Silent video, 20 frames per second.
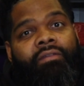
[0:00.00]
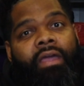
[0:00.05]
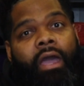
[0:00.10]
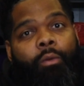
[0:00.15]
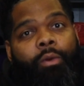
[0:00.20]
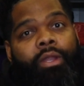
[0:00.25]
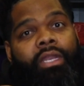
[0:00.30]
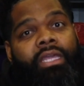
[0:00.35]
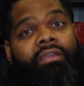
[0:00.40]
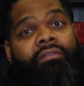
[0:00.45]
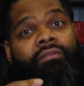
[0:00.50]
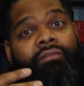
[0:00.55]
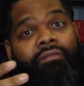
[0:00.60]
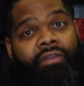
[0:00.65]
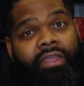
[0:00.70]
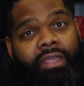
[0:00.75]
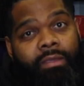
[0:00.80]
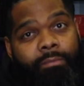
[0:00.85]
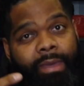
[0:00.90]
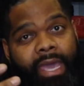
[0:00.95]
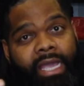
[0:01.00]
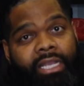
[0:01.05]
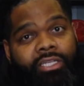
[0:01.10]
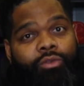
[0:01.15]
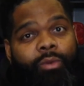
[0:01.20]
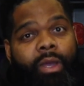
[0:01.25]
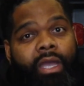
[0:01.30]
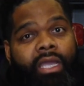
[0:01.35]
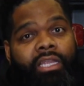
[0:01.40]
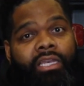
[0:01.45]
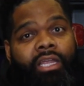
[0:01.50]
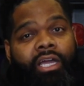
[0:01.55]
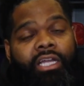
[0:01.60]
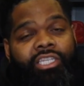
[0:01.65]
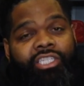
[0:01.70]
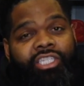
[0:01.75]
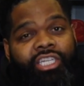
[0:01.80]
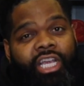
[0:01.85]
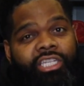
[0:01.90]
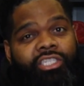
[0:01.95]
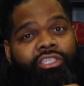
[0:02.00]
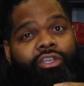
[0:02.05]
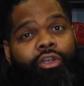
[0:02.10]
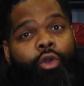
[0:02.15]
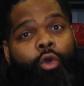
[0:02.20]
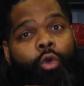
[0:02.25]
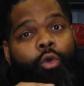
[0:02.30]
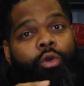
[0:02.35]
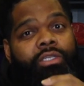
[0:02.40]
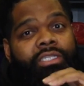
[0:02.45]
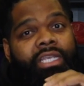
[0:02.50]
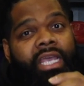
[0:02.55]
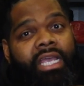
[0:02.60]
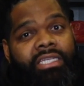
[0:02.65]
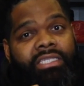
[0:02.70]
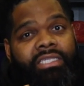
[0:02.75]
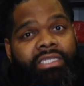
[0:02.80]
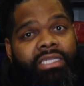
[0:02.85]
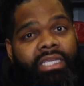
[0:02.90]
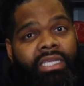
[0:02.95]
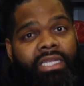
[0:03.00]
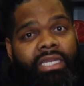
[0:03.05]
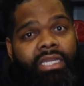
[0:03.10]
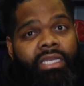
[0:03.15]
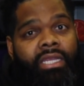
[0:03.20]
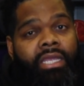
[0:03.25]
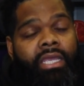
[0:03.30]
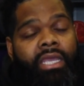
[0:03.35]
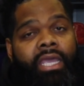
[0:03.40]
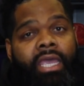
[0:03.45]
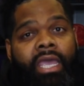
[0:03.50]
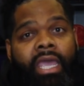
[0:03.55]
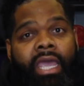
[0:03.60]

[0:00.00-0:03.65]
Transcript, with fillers: get I want to get feedback so I can adjust the course as needed.